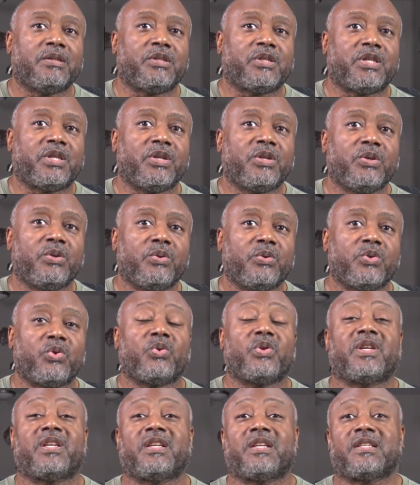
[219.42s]
Two,
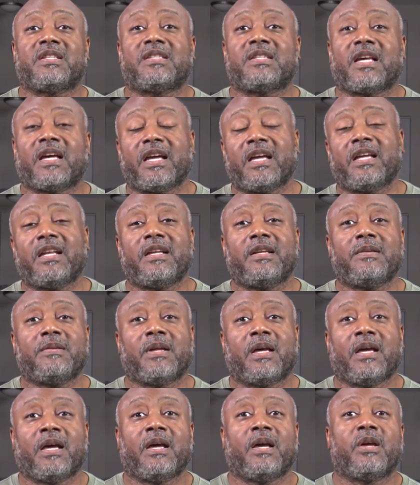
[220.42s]
you getting excited.
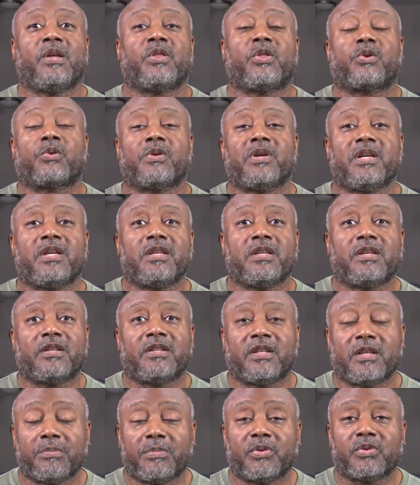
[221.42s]
Three, your
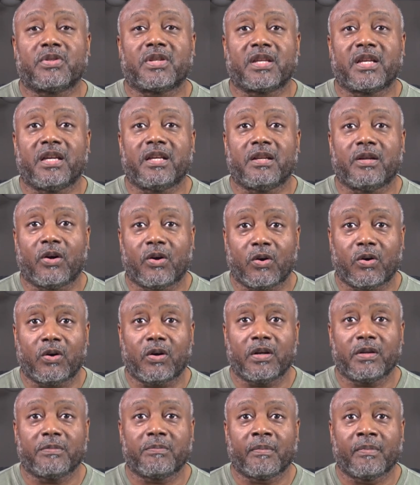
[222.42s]
nipples are getting
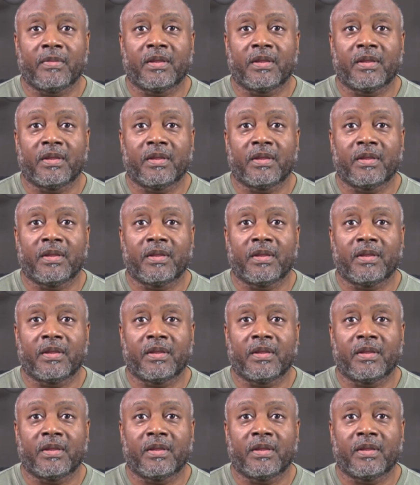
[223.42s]
hard.